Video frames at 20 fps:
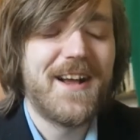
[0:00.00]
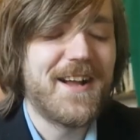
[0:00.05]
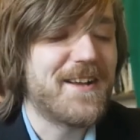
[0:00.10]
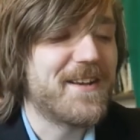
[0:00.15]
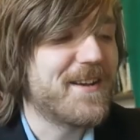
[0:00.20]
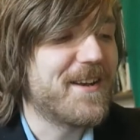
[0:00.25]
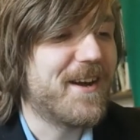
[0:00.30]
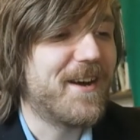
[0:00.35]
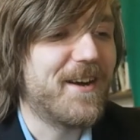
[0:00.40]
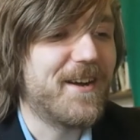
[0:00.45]

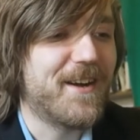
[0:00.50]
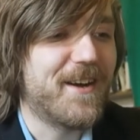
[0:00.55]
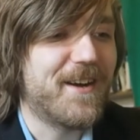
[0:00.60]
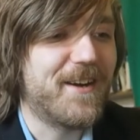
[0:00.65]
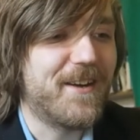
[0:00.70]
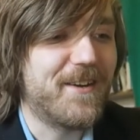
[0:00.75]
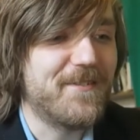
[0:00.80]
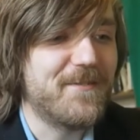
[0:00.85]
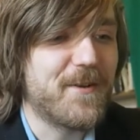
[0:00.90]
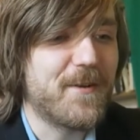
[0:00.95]
and
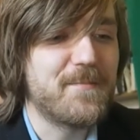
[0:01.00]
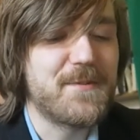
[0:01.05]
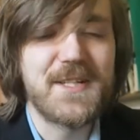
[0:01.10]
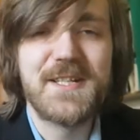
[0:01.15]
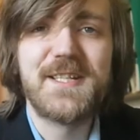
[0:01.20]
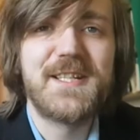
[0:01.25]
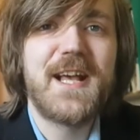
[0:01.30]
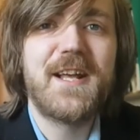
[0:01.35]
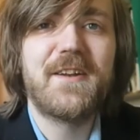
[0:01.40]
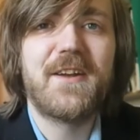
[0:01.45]
I'm, I'm
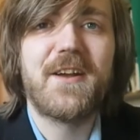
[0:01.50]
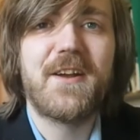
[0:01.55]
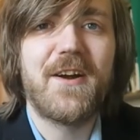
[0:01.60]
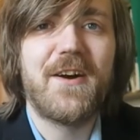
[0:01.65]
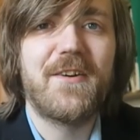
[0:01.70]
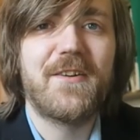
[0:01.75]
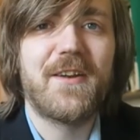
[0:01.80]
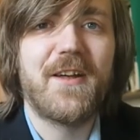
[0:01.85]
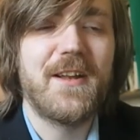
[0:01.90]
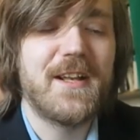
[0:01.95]
just sad I
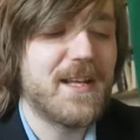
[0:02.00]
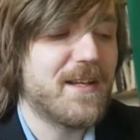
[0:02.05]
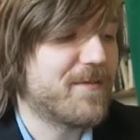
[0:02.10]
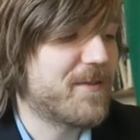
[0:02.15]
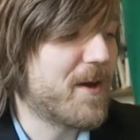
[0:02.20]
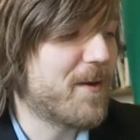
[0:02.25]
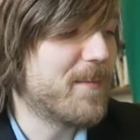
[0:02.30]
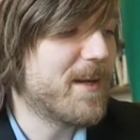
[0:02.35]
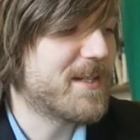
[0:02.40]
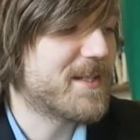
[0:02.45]
can't like
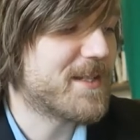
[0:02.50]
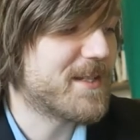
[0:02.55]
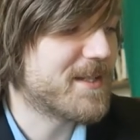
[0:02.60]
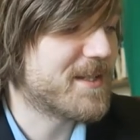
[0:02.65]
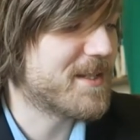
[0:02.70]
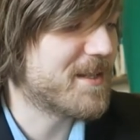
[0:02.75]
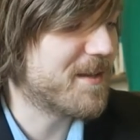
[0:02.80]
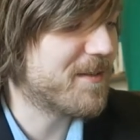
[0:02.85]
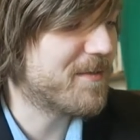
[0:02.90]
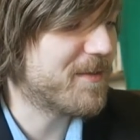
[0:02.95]
leave comments
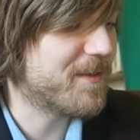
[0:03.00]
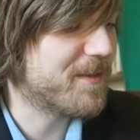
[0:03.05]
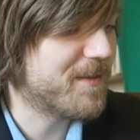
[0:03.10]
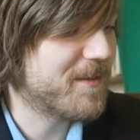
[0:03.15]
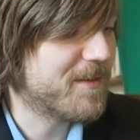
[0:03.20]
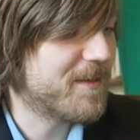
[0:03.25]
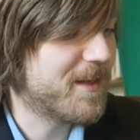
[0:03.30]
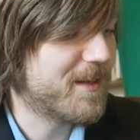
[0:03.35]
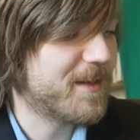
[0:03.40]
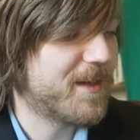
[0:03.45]
and stuff
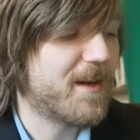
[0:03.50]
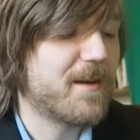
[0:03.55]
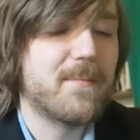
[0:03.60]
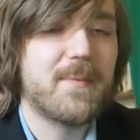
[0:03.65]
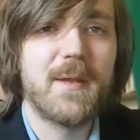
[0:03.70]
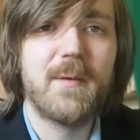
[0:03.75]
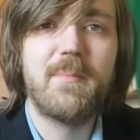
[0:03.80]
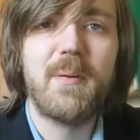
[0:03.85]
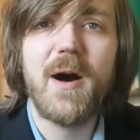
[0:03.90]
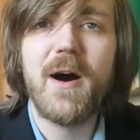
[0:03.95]
and I don't
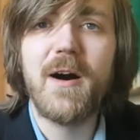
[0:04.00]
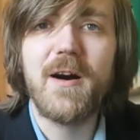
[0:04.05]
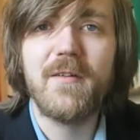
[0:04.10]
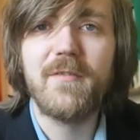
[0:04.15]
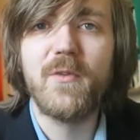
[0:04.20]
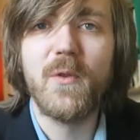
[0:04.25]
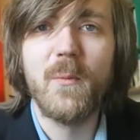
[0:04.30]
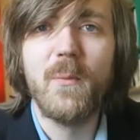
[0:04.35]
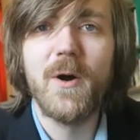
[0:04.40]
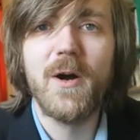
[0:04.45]
know be a
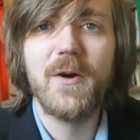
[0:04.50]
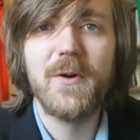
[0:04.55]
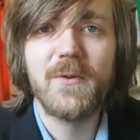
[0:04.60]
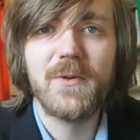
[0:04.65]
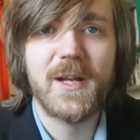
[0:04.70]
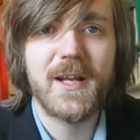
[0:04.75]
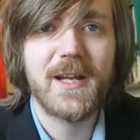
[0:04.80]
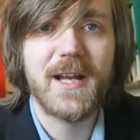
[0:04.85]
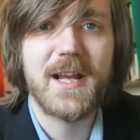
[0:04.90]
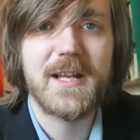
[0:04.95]
part of the
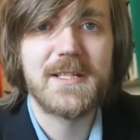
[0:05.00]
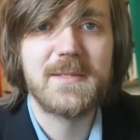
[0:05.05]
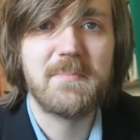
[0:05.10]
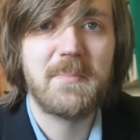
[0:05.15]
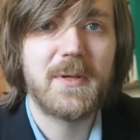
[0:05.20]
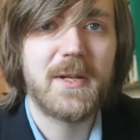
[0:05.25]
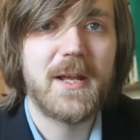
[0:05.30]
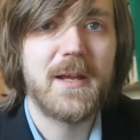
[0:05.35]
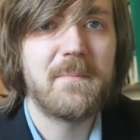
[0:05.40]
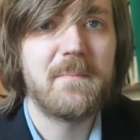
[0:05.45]
world I
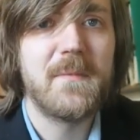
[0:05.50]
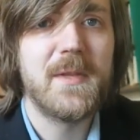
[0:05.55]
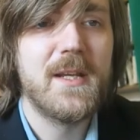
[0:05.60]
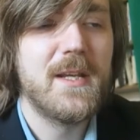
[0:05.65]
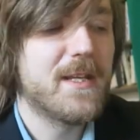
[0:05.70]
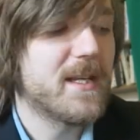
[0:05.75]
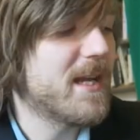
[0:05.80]
guess but um,